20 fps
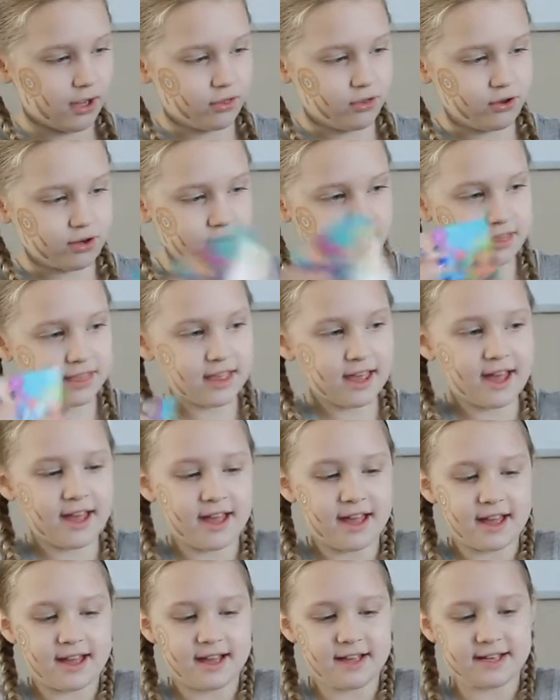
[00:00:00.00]
Look at
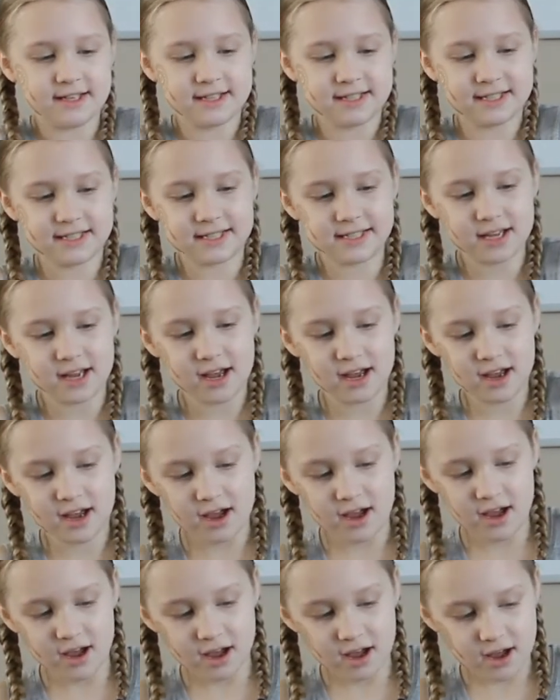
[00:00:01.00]
this.
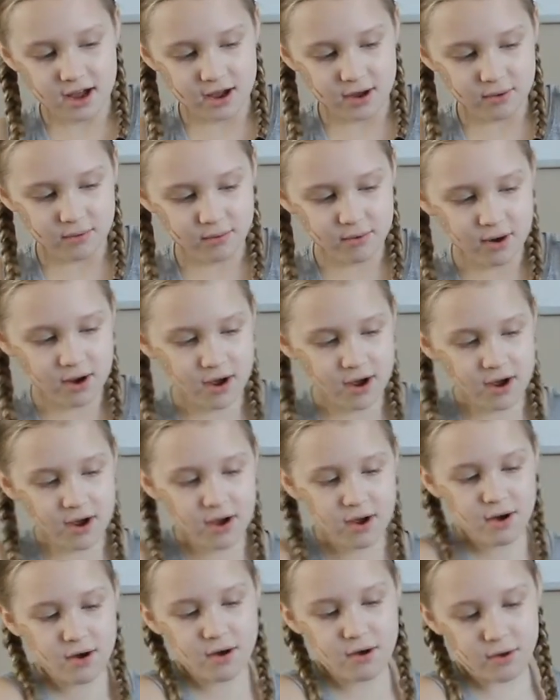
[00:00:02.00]

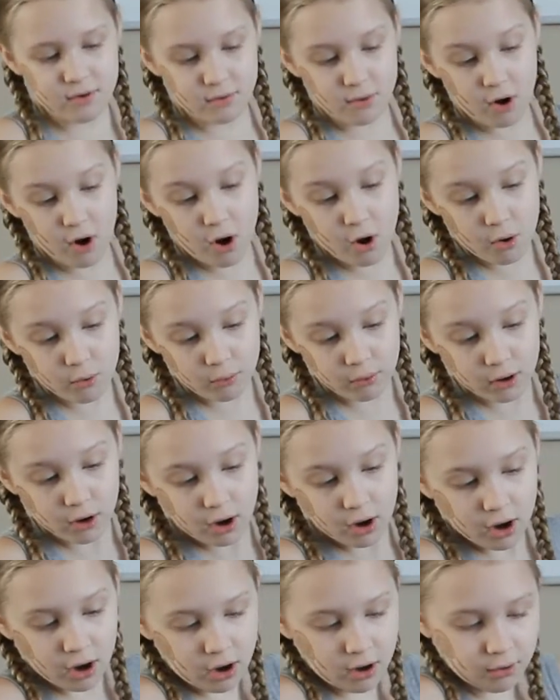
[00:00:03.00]
Whoa. Oh,
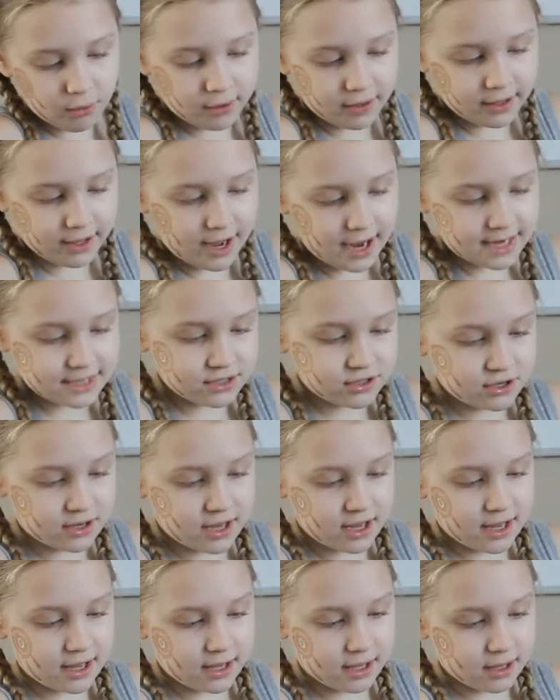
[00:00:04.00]
oh, and guys, look
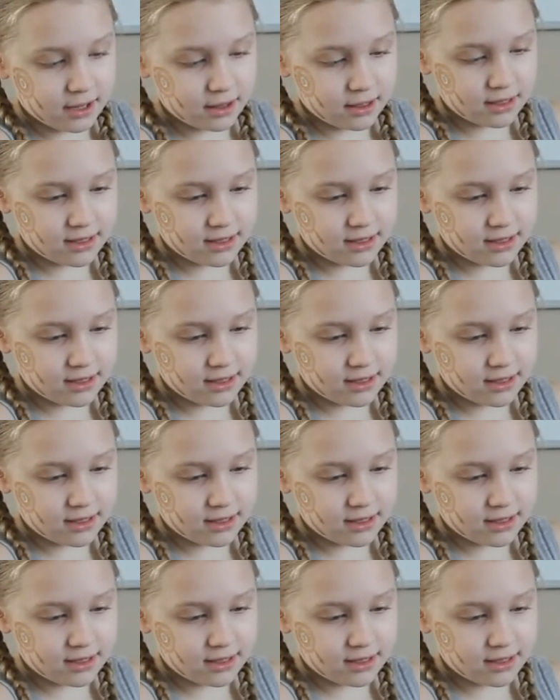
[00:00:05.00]
at it.